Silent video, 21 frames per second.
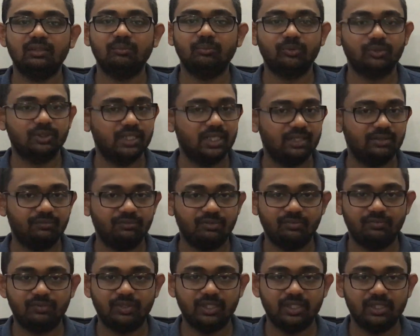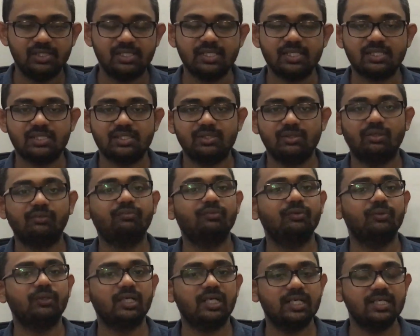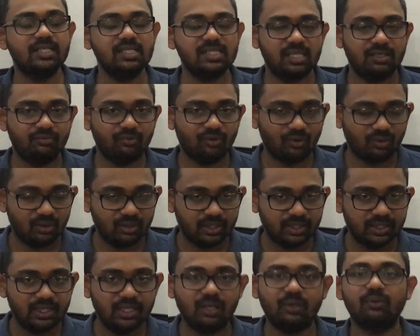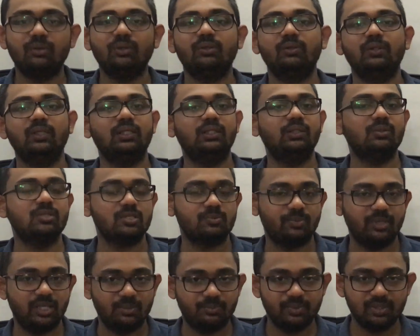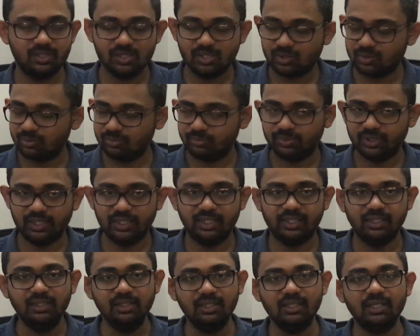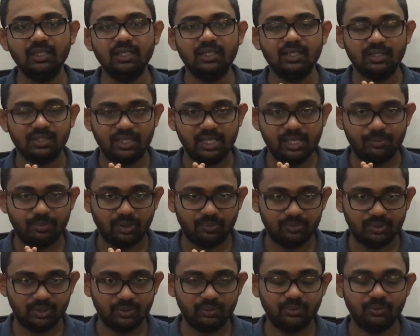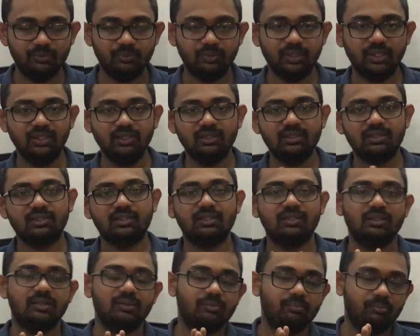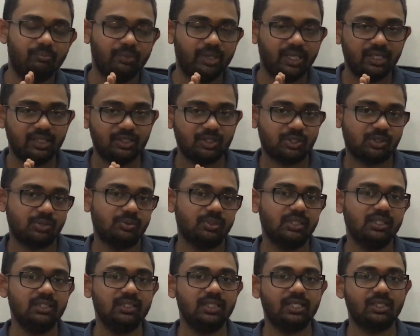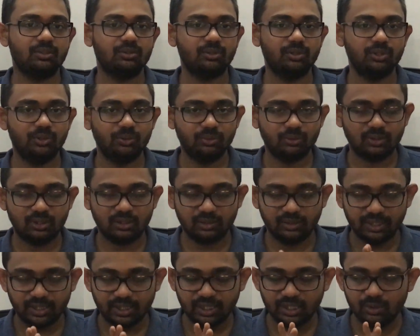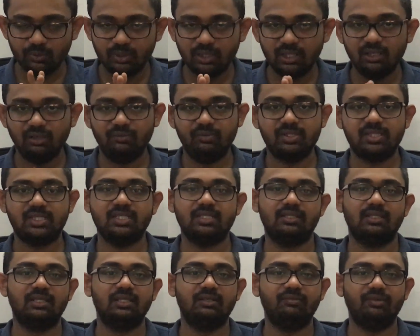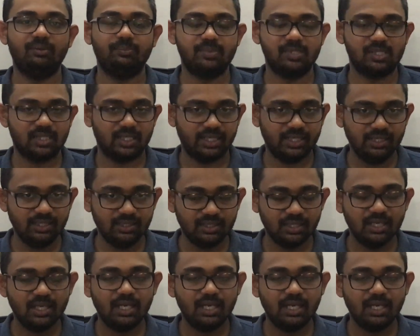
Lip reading: more than 50-60 of you guys have already downloaded those papers. So brilliant, keep up the good work. Make sure that you regularly visit the website